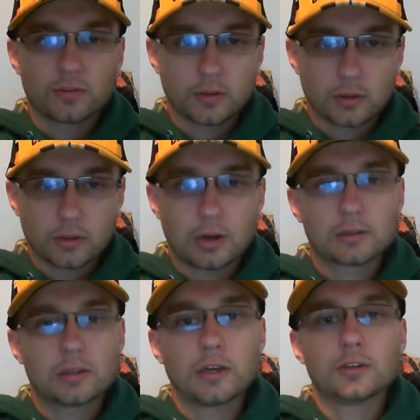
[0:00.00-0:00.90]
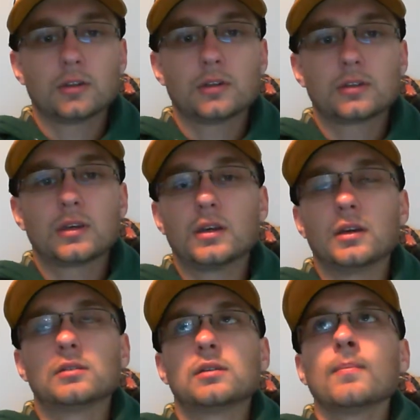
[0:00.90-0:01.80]
for the Los Angeles
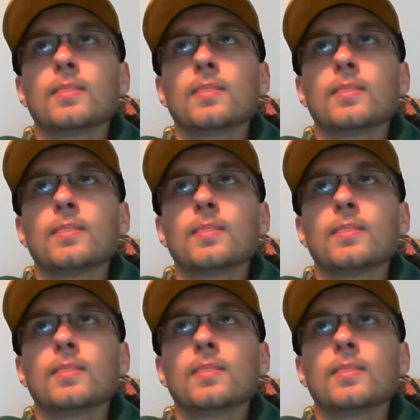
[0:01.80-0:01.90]
Kings.